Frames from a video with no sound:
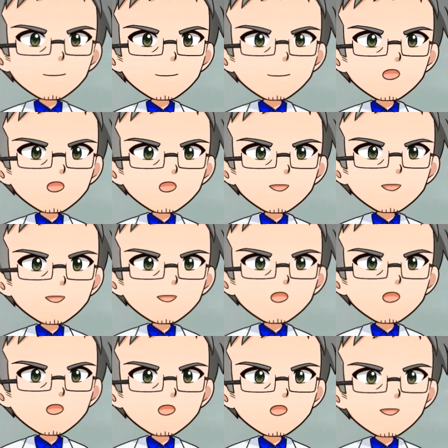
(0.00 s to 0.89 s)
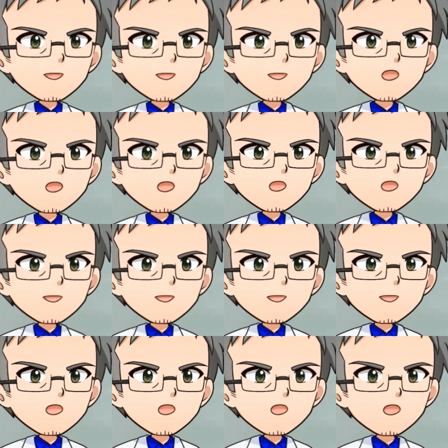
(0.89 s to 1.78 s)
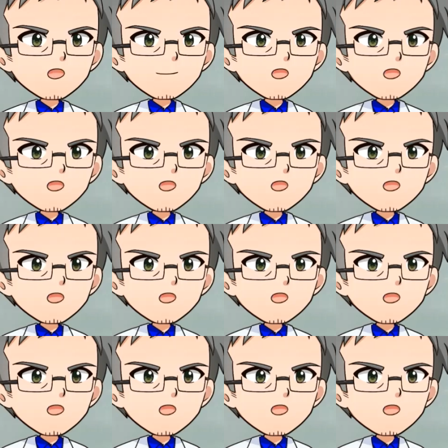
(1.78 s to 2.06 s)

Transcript: Various engines used as drive